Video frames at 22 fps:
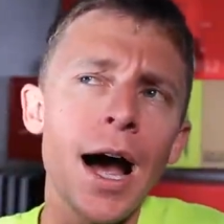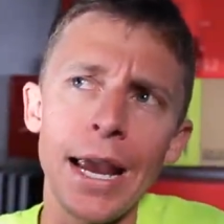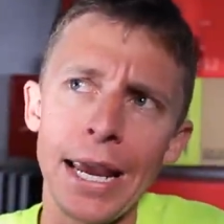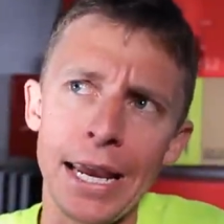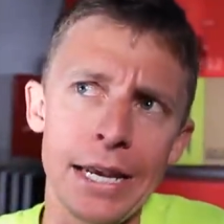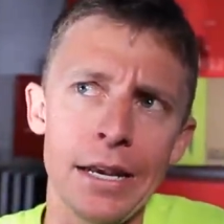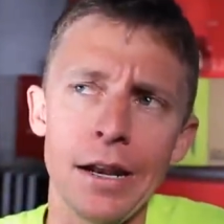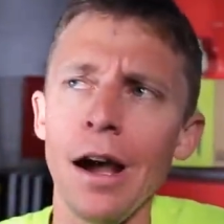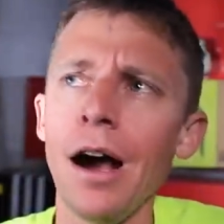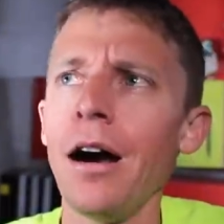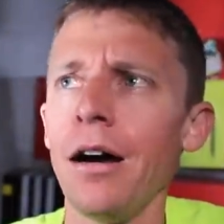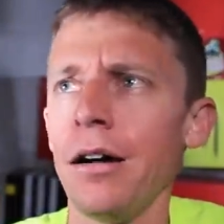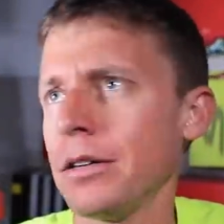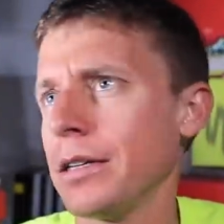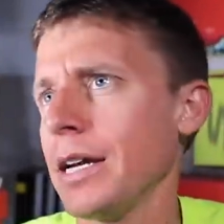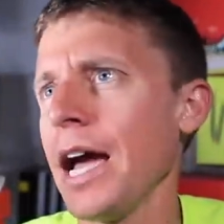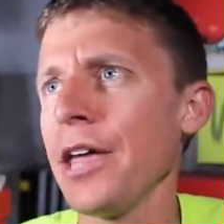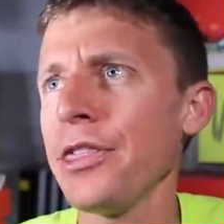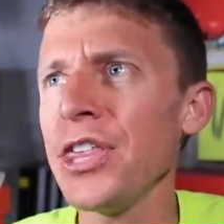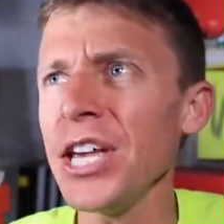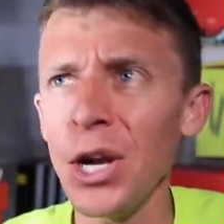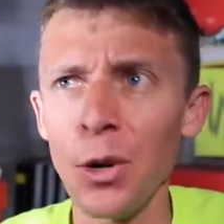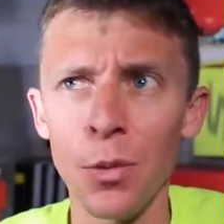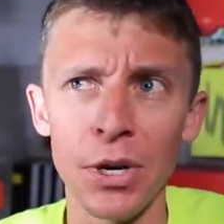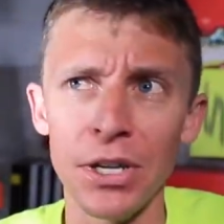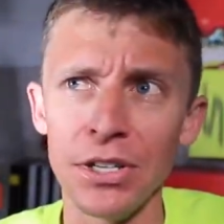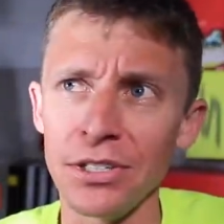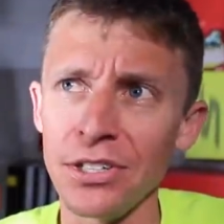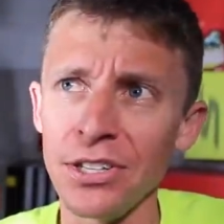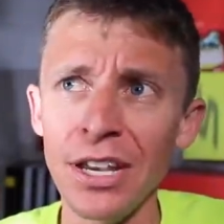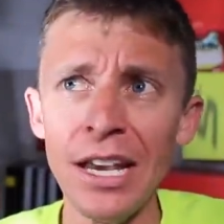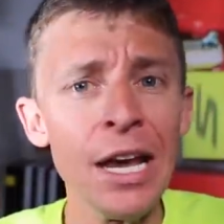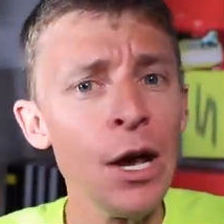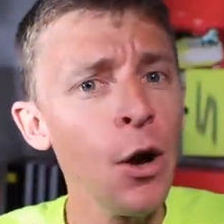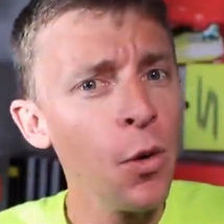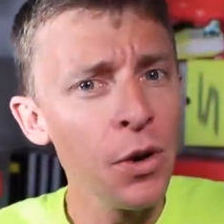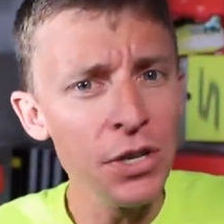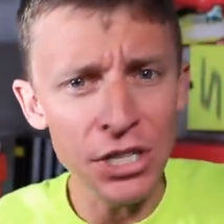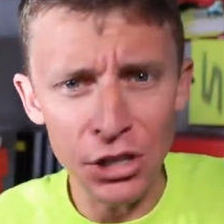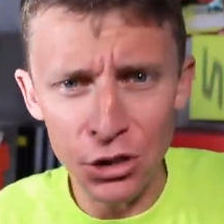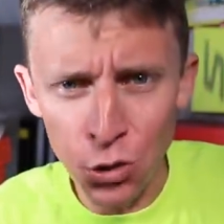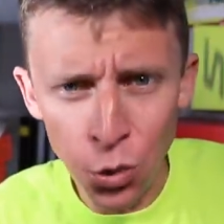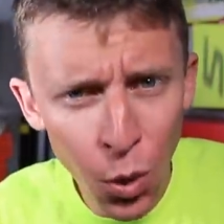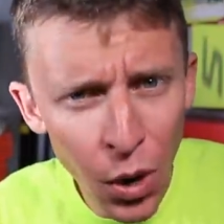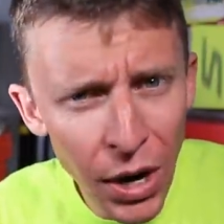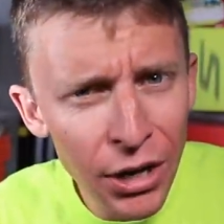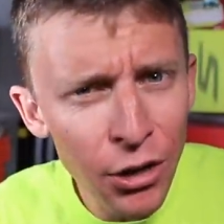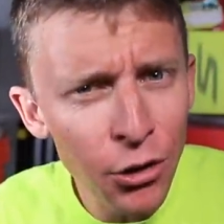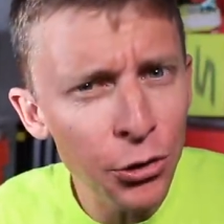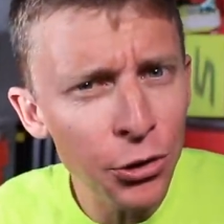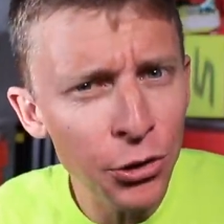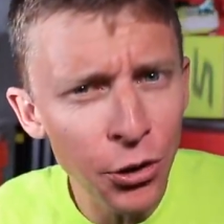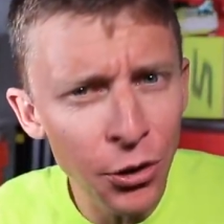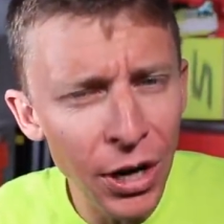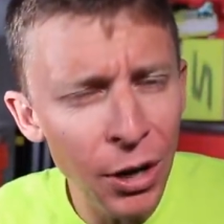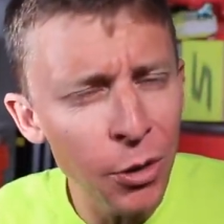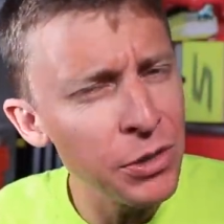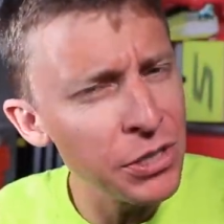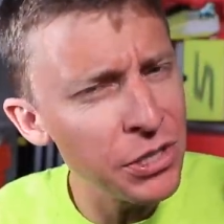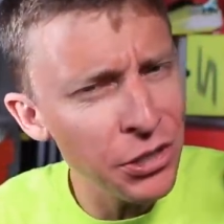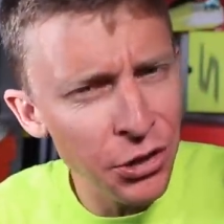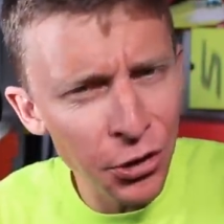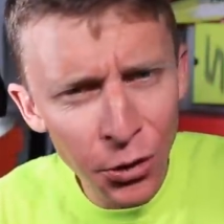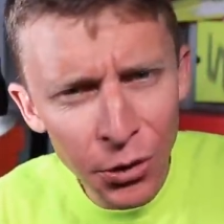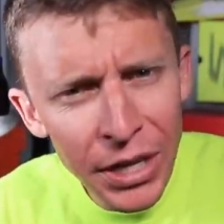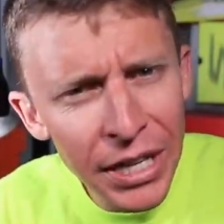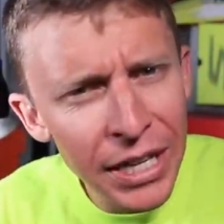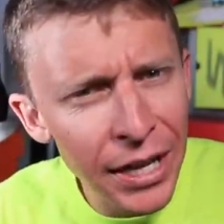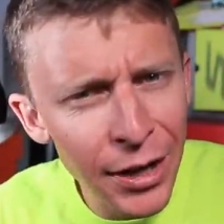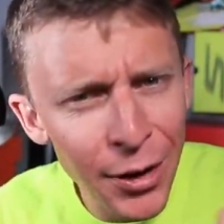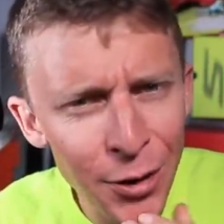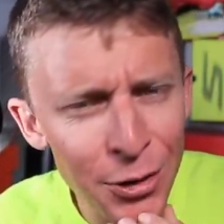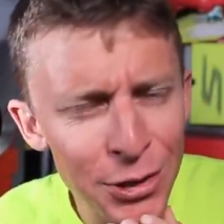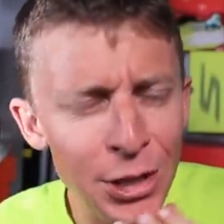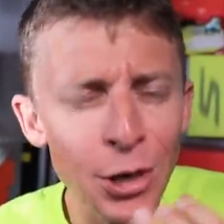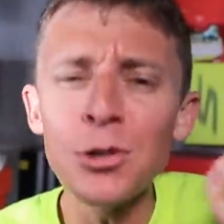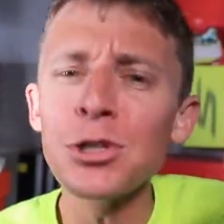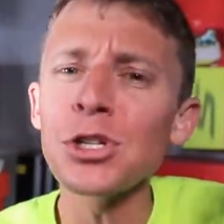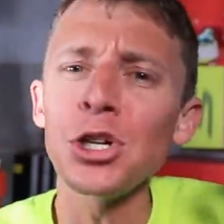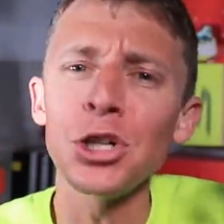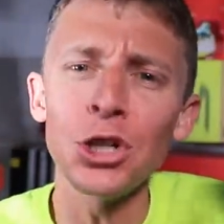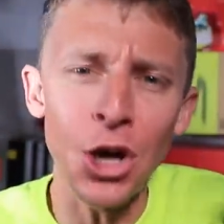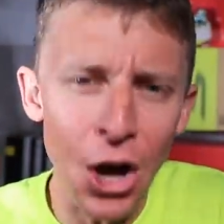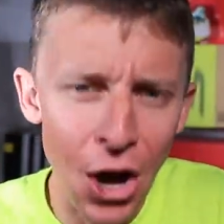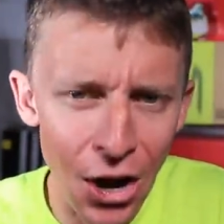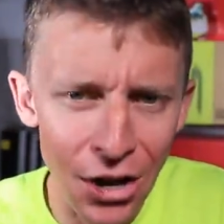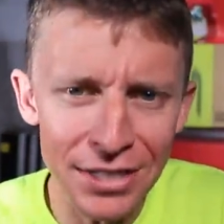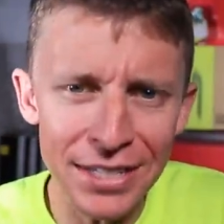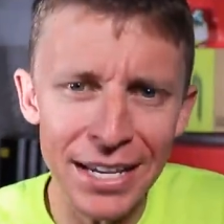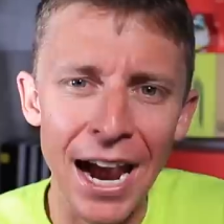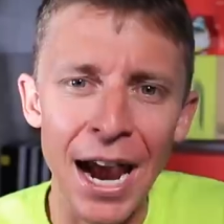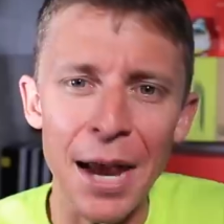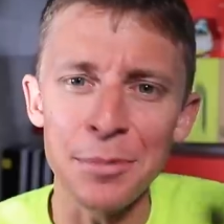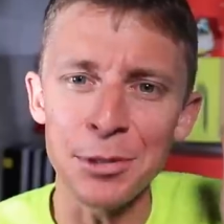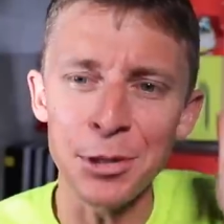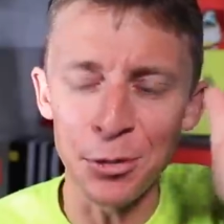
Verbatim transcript: in, I think it was it 20 or 30, it was 30 years, it was a long time.